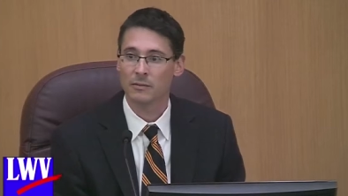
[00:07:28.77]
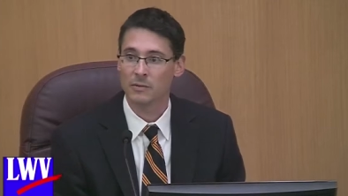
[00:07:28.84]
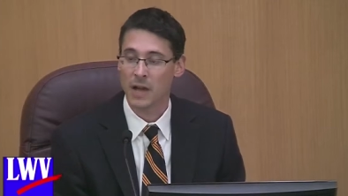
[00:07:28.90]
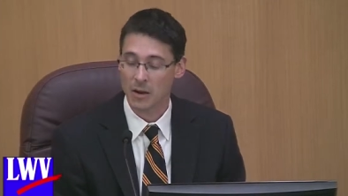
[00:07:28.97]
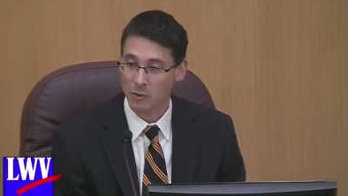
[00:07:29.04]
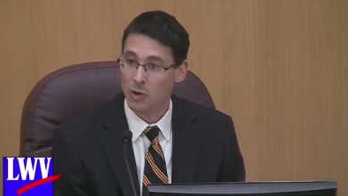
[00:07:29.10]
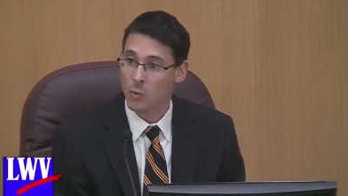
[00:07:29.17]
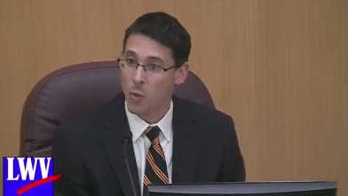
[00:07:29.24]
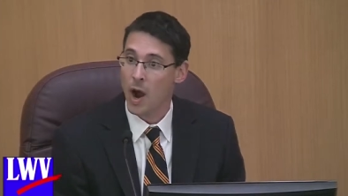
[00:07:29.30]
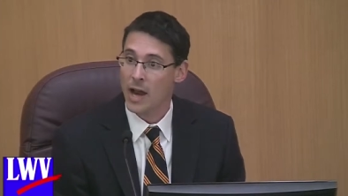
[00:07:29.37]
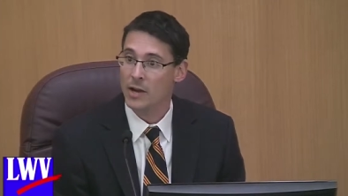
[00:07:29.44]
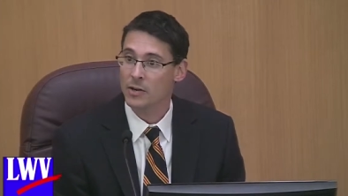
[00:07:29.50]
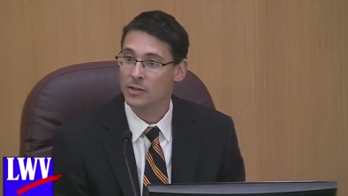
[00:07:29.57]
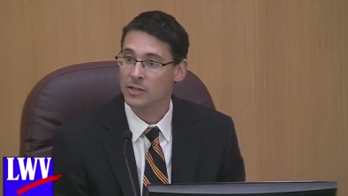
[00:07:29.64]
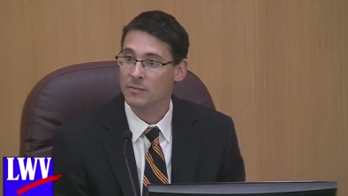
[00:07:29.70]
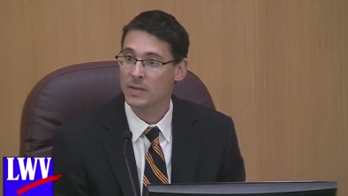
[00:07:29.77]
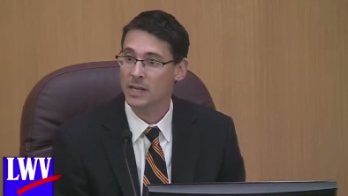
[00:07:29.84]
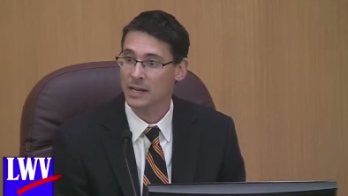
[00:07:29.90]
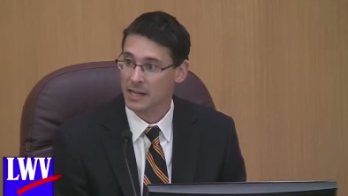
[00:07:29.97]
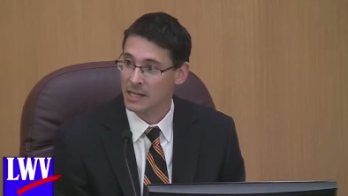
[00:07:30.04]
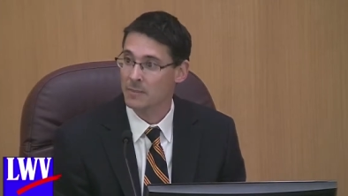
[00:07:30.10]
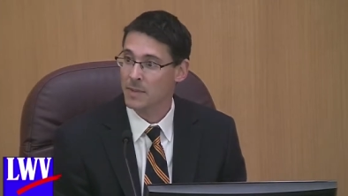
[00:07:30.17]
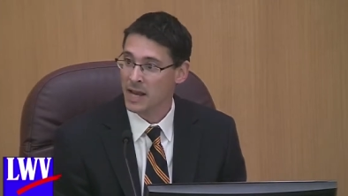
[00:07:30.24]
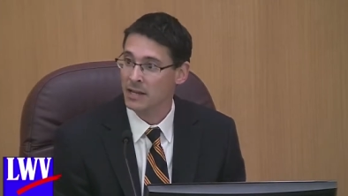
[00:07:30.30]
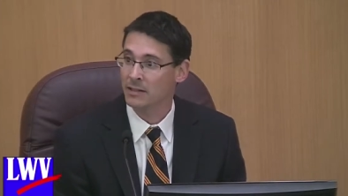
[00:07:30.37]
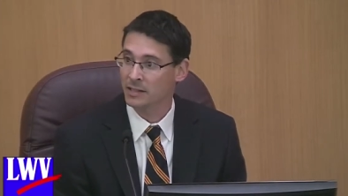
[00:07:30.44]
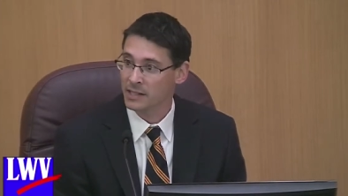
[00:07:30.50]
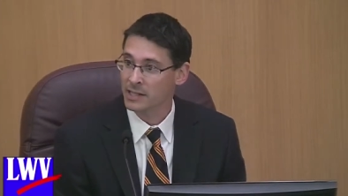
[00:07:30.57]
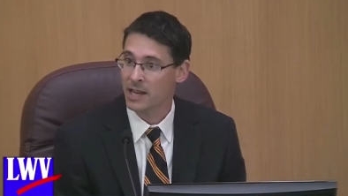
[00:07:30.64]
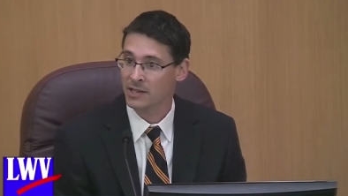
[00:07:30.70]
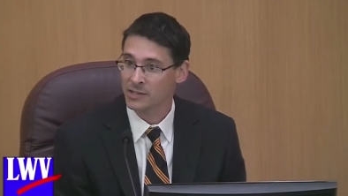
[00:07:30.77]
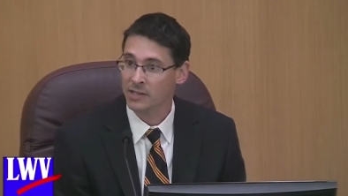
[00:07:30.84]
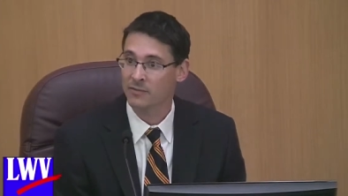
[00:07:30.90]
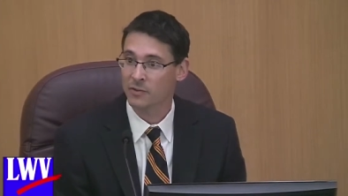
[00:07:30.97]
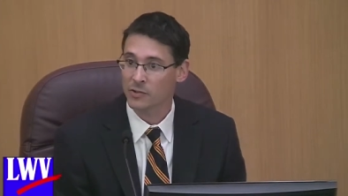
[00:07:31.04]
not required to be independently tested